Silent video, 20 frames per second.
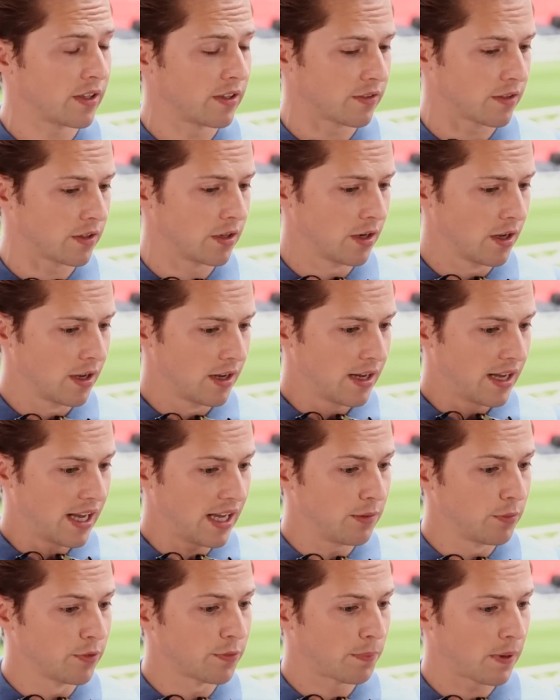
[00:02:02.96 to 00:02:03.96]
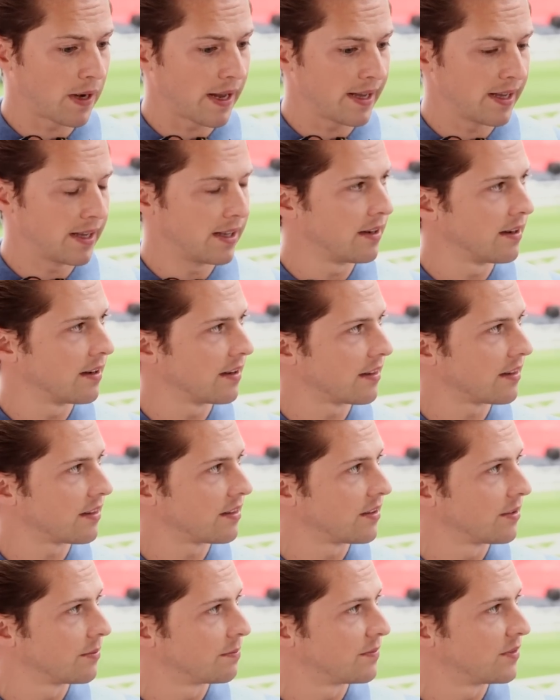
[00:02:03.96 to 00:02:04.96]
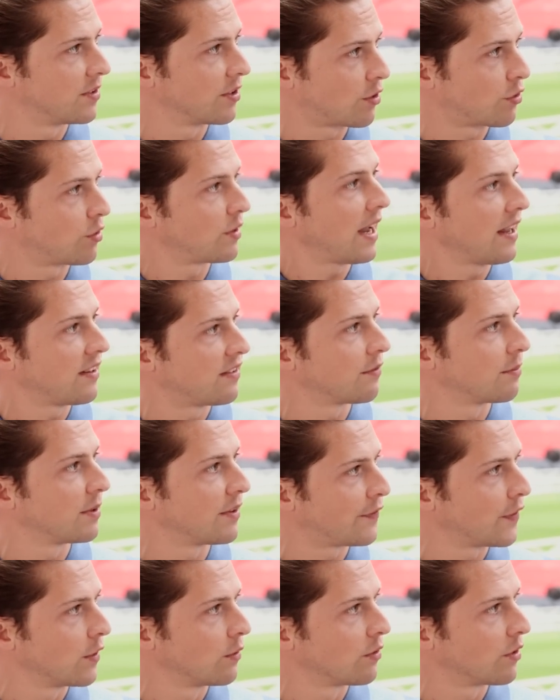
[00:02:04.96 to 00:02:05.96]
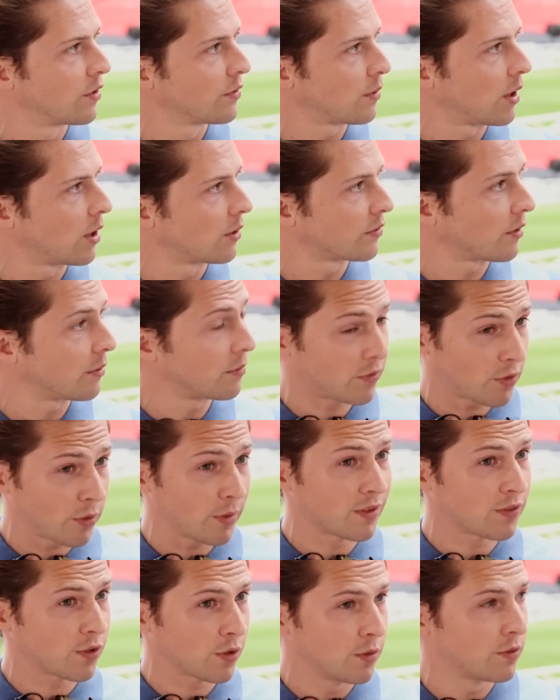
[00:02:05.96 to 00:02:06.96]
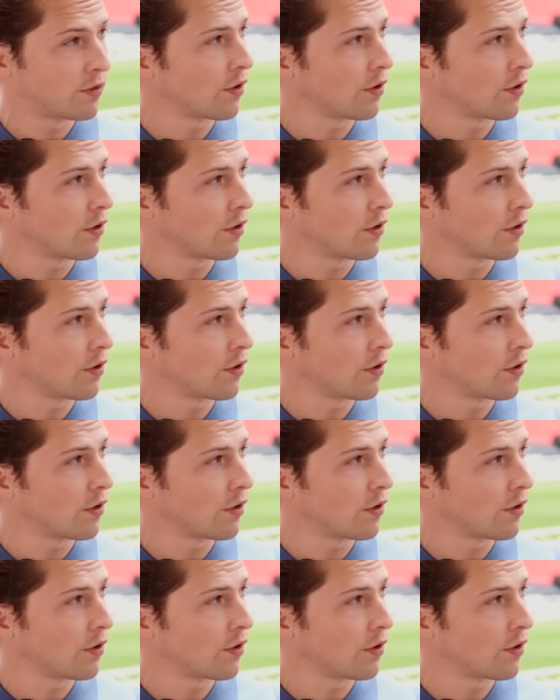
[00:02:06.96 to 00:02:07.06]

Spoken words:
season, he was playing the creative midfielder as well. So he was doing 2